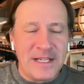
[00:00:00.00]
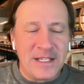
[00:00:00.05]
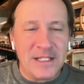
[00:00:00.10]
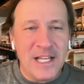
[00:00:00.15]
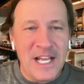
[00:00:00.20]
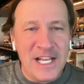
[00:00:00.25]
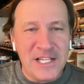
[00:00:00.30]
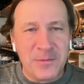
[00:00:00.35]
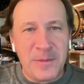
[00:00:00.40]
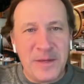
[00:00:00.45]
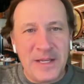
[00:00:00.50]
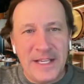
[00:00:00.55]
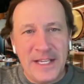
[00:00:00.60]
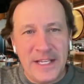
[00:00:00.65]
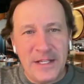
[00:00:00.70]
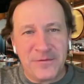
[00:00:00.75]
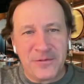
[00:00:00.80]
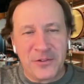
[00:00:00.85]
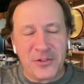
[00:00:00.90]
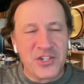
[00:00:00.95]
Mick
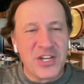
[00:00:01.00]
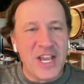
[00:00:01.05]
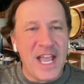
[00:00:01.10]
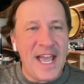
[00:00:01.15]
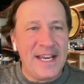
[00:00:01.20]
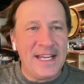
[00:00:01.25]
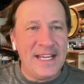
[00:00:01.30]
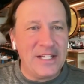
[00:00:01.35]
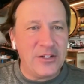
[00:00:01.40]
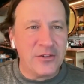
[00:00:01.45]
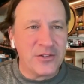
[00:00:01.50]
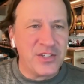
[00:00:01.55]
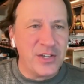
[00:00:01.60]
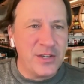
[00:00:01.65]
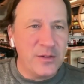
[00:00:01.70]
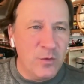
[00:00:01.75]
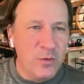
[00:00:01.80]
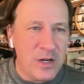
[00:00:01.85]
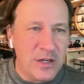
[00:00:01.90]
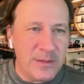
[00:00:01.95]
Gillespie in for Chad
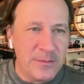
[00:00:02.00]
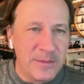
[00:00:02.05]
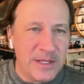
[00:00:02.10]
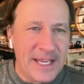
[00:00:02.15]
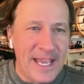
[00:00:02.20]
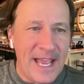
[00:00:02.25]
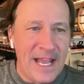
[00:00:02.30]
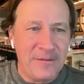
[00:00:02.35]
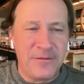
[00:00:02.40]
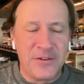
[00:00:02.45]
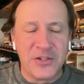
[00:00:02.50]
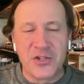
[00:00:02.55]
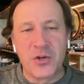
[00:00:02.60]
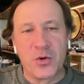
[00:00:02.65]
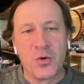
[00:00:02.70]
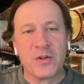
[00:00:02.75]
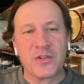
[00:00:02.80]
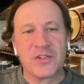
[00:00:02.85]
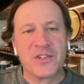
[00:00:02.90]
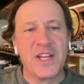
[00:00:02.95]
Anderson. Welcome to
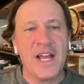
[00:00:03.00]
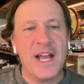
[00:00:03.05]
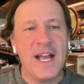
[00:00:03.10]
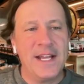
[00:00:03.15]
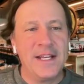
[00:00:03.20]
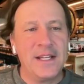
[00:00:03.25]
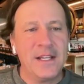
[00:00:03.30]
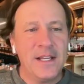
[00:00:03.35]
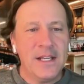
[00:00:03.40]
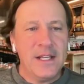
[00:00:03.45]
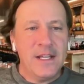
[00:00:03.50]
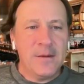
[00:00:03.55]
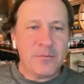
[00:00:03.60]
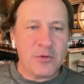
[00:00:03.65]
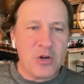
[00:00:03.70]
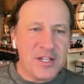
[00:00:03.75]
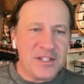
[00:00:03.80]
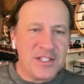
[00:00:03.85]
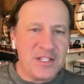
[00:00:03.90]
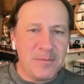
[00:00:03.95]
Catfish Courtside,
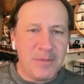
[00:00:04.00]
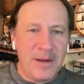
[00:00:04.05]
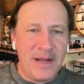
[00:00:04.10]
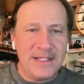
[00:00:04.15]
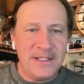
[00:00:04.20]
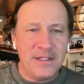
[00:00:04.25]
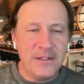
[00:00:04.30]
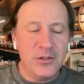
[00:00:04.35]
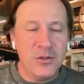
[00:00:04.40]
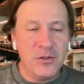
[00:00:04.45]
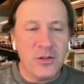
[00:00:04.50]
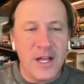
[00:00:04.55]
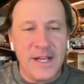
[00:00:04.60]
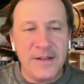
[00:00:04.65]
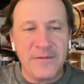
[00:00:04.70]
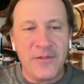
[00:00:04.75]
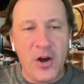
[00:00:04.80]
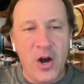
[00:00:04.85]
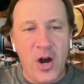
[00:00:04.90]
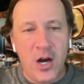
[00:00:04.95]
brought to you by New
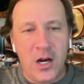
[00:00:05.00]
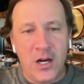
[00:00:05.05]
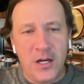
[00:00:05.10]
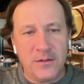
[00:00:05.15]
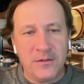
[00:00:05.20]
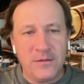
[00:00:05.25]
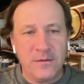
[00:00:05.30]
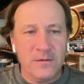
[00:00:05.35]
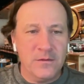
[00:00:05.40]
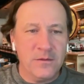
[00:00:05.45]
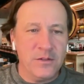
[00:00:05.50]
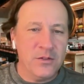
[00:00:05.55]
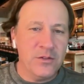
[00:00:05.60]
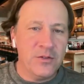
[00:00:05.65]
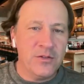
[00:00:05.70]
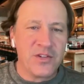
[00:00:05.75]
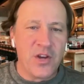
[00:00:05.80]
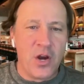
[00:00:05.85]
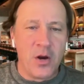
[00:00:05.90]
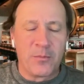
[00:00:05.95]
Life Art.
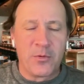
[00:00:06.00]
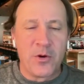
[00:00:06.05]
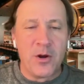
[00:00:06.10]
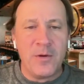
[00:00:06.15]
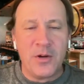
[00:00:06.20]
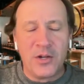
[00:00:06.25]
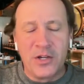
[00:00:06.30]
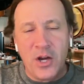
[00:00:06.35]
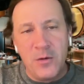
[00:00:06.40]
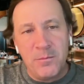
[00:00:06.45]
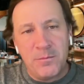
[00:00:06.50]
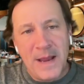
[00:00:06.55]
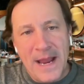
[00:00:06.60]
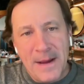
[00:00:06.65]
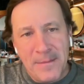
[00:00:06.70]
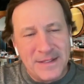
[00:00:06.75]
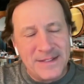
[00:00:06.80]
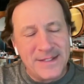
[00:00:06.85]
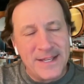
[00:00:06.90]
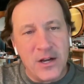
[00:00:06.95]
Use our promo code
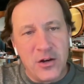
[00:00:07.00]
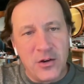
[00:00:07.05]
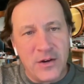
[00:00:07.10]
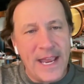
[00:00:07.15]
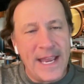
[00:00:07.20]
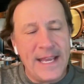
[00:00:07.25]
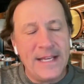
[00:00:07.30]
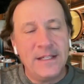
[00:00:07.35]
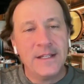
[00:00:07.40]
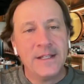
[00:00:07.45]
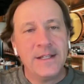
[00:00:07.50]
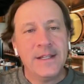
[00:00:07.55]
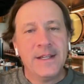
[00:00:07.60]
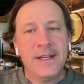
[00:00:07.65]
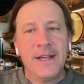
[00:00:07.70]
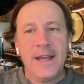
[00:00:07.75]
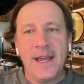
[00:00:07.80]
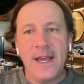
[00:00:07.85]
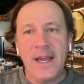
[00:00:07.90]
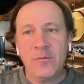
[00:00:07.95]
Bama Tailgate,
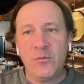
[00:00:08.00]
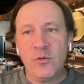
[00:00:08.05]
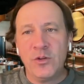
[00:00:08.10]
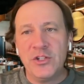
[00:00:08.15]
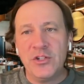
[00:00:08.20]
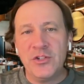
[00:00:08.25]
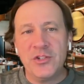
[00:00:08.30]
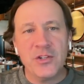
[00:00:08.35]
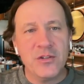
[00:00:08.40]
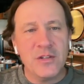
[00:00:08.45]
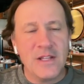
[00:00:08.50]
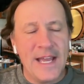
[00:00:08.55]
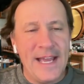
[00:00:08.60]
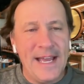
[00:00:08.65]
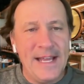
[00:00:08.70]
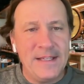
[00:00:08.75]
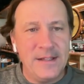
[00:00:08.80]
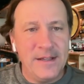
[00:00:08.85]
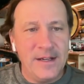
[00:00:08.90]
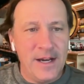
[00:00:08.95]
and when you do
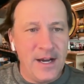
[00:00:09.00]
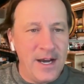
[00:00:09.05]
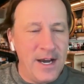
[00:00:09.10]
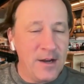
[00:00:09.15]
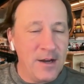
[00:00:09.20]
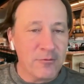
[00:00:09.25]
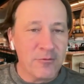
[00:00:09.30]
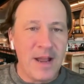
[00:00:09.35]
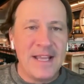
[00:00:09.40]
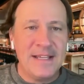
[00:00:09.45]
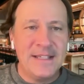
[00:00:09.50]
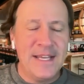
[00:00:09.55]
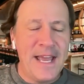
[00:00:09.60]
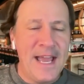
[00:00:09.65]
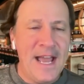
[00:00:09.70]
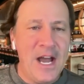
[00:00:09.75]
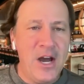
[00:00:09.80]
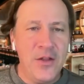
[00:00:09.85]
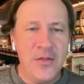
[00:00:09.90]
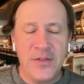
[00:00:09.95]
that, right
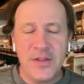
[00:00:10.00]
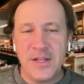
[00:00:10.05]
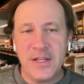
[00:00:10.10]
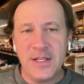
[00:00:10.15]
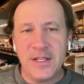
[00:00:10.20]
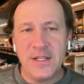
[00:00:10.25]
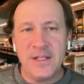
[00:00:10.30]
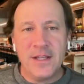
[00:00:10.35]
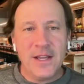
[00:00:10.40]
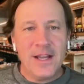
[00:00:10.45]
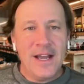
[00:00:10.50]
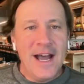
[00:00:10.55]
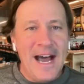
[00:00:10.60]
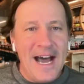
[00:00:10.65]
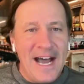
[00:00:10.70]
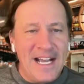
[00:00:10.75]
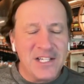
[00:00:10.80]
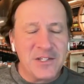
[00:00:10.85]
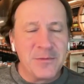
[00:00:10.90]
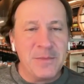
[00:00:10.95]
now, the
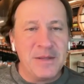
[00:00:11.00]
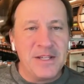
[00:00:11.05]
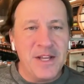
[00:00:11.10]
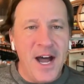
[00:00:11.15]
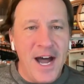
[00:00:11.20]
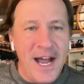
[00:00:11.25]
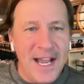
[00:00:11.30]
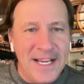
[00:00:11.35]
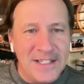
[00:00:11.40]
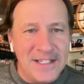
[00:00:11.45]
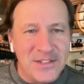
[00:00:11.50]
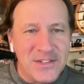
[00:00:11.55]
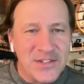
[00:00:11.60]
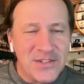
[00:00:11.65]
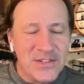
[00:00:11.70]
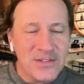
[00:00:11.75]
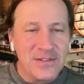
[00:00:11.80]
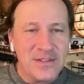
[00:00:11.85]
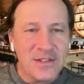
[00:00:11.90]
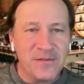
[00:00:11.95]
Heisman
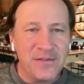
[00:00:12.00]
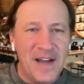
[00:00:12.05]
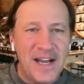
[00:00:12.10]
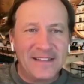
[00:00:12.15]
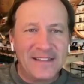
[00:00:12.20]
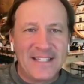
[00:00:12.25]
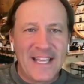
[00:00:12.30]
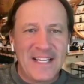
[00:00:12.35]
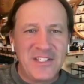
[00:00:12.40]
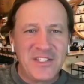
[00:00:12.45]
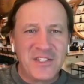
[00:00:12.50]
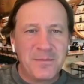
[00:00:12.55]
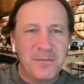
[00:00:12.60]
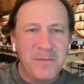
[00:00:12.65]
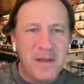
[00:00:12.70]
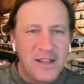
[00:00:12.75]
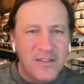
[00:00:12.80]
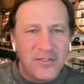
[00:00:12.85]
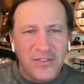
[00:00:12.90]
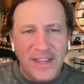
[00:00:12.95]
Heights, Devontae
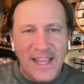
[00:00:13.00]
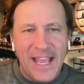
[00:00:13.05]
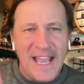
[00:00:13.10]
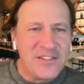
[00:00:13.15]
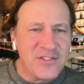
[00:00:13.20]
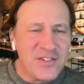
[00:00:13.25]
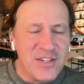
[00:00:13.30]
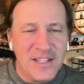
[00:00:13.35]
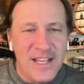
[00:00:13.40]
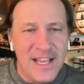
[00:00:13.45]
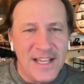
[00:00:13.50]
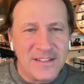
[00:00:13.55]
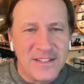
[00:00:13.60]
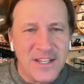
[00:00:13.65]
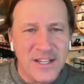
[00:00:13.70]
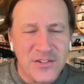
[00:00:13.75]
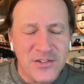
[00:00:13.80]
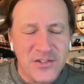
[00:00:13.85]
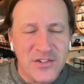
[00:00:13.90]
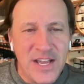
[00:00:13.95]
Smith catching
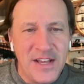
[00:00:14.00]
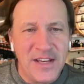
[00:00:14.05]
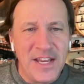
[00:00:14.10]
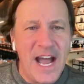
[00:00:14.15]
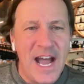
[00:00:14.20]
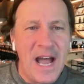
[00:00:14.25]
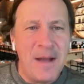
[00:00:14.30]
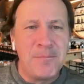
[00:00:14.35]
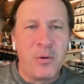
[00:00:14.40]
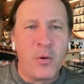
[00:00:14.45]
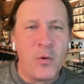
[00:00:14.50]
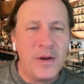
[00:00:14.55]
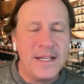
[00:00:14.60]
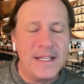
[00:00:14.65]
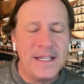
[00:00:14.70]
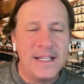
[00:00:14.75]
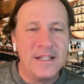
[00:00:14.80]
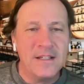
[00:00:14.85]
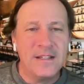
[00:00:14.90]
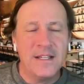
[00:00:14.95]
that touchdown, high
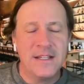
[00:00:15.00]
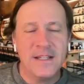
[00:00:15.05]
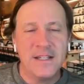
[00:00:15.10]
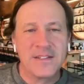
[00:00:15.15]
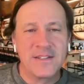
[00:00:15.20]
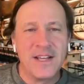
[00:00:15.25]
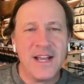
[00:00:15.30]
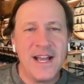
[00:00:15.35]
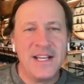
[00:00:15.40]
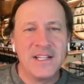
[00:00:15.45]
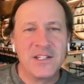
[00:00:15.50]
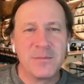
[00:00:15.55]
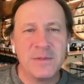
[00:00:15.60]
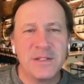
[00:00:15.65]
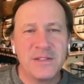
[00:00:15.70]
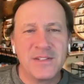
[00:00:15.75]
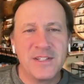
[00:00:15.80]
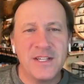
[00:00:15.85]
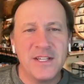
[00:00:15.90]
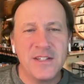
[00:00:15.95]
pointing it in his
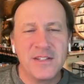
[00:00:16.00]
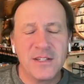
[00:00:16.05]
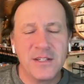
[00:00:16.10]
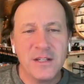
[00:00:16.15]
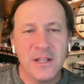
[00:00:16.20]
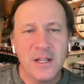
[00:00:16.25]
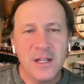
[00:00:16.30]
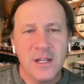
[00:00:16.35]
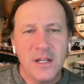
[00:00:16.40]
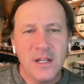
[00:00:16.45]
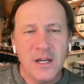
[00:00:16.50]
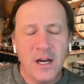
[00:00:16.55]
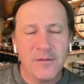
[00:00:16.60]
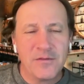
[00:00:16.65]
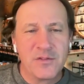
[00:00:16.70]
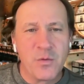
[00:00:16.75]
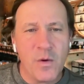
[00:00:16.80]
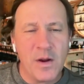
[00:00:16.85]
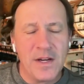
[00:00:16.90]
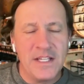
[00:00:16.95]
Heisman season
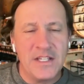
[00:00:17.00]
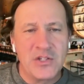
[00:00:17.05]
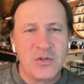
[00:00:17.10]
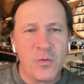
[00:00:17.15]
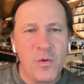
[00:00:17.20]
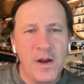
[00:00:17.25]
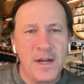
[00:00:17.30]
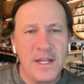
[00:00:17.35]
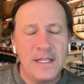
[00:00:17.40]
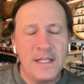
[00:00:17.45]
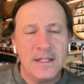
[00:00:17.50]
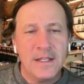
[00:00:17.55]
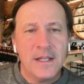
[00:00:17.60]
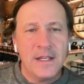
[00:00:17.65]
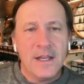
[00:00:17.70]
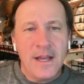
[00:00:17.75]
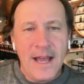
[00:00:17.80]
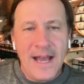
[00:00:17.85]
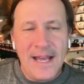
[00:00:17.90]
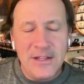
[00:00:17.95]
of 2020
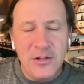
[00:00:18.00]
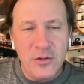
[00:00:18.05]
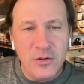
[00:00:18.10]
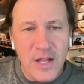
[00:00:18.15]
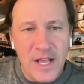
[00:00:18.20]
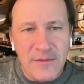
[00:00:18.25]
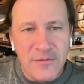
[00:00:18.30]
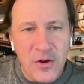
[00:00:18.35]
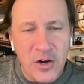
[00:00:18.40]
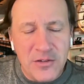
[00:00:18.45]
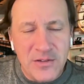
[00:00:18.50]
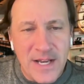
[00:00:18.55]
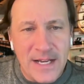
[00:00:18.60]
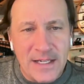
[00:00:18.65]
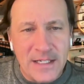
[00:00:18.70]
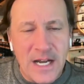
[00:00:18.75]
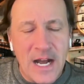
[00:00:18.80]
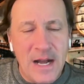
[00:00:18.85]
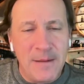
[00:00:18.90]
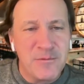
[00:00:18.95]
at
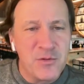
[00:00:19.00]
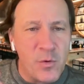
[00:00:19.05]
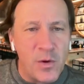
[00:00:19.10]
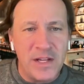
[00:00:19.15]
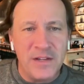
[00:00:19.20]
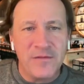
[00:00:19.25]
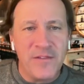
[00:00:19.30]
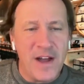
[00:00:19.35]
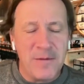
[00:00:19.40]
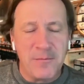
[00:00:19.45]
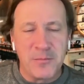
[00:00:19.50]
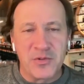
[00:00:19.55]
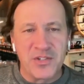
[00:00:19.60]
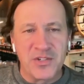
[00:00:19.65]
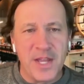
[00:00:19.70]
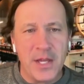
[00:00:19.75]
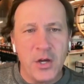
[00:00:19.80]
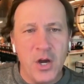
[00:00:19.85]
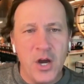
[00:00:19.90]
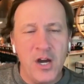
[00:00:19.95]
newlifeart.com,
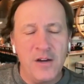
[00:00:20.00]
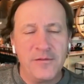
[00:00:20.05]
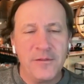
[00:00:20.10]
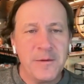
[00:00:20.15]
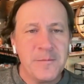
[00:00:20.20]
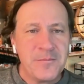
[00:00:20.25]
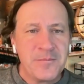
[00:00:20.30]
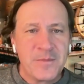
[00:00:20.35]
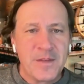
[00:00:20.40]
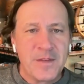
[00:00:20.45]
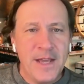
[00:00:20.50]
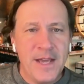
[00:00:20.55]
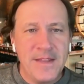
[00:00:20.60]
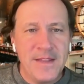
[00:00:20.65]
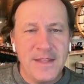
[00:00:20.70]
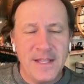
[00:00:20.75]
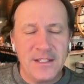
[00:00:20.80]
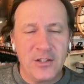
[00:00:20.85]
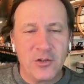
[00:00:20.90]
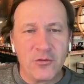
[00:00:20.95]
25% off.
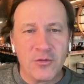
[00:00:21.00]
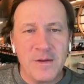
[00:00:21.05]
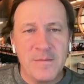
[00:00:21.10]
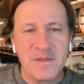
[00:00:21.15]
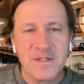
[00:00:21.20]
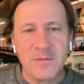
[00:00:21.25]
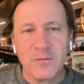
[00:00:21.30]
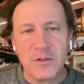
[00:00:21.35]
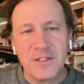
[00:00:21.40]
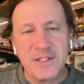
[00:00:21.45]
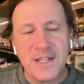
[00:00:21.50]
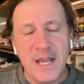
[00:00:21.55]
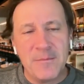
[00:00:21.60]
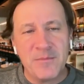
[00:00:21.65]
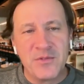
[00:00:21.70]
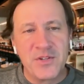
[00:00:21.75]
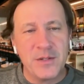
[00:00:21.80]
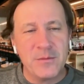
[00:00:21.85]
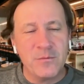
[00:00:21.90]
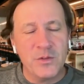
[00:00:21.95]
And then Crimson
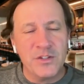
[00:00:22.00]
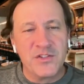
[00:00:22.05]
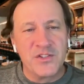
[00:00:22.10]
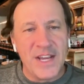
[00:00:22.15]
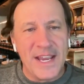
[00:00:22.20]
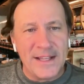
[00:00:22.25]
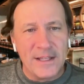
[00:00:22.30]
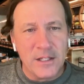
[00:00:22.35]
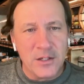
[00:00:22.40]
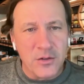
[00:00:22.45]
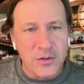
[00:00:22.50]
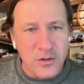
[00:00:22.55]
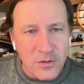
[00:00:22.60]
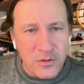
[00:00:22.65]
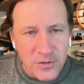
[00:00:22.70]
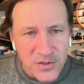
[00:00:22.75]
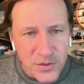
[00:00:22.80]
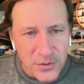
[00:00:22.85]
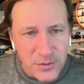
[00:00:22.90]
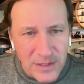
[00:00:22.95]
Redemption with Jalen
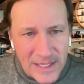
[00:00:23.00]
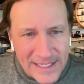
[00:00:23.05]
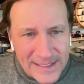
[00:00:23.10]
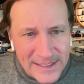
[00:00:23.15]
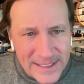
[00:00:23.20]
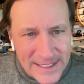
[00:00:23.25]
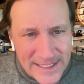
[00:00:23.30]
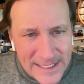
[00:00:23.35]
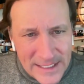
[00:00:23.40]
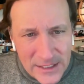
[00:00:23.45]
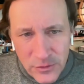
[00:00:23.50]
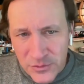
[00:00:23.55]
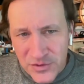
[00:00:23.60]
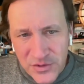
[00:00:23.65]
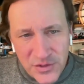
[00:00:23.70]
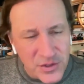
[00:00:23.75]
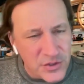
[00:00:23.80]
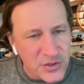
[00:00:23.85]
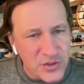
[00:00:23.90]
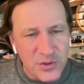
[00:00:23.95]
Hurts, who led the
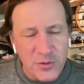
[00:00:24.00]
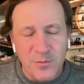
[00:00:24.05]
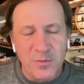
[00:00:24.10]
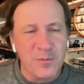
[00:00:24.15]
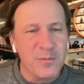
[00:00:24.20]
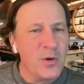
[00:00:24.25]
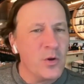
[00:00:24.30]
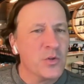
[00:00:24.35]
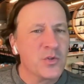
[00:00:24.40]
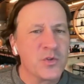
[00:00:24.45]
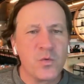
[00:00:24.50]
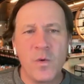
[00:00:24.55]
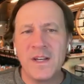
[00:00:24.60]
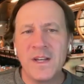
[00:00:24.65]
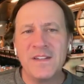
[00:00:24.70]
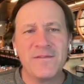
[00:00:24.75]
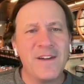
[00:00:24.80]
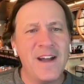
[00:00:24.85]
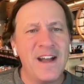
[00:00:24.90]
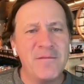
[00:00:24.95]
Eagles to the Super Bowl,
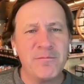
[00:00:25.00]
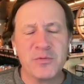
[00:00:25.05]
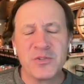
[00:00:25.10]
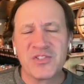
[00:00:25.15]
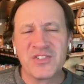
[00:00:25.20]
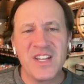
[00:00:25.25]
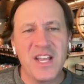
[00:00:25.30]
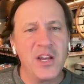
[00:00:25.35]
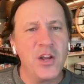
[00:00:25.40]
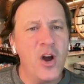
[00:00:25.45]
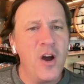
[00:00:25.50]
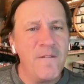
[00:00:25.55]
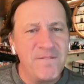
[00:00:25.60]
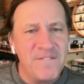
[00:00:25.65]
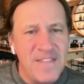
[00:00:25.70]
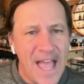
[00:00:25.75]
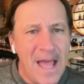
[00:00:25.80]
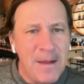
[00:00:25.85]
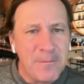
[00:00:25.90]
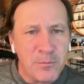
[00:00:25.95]
25%
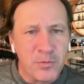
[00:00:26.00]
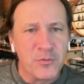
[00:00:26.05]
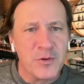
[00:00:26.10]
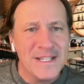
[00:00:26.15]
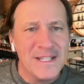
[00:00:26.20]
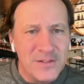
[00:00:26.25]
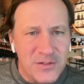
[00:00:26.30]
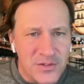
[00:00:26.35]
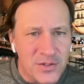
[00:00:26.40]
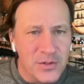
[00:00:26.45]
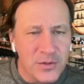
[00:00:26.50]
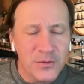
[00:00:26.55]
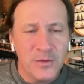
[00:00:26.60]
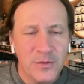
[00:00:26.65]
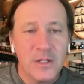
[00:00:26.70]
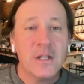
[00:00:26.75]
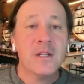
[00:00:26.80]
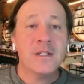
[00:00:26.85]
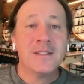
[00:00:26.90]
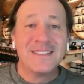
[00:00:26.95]
off that print too.
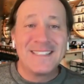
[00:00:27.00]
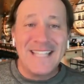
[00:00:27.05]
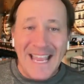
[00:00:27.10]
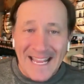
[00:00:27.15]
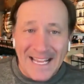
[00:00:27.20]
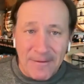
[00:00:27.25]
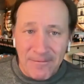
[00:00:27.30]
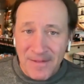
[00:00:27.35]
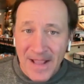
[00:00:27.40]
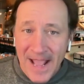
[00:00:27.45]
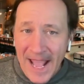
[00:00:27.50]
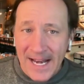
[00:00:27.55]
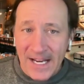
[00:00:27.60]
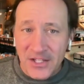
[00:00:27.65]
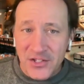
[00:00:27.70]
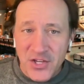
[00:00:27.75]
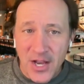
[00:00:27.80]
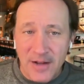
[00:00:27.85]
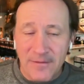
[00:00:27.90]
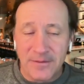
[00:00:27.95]
Take
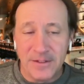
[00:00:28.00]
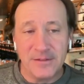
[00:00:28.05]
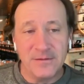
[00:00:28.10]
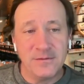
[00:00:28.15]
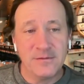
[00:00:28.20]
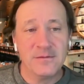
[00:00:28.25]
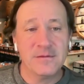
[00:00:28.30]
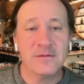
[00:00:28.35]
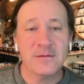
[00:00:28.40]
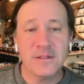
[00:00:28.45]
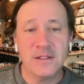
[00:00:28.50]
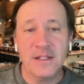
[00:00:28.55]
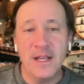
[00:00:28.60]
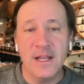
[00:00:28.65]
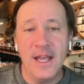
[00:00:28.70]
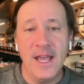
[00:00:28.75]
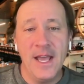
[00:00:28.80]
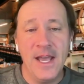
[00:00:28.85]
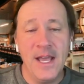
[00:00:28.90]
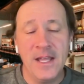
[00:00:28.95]
advantage of it.
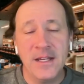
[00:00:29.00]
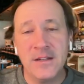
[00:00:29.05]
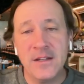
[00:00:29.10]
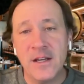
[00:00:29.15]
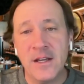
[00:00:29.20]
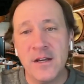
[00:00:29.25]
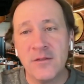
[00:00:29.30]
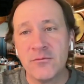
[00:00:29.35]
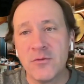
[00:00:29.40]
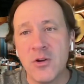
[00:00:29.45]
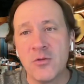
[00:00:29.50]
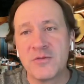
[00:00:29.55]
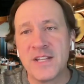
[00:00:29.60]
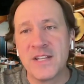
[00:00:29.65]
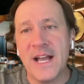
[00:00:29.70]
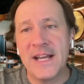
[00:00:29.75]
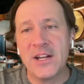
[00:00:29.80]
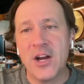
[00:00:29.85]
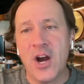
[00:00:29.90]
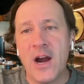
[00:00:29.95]
And Roll
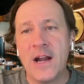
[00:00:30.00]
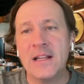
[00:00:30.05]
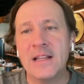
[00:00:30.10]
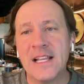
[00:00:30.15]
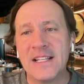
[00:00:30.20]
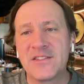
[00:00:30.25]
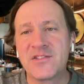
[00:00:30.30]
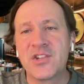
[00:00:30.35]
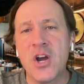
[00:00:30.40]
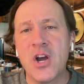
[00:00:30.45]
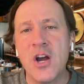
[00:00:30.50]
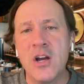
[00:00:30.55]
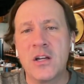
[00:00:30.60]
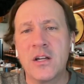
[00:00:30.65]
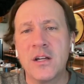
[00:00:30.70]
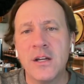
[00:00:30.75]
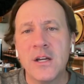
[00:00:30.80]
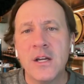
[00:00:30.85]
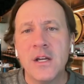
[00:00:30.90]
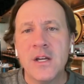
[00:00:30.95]
Tide. All right, let's
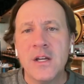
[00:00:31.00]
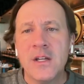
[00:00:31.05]
talk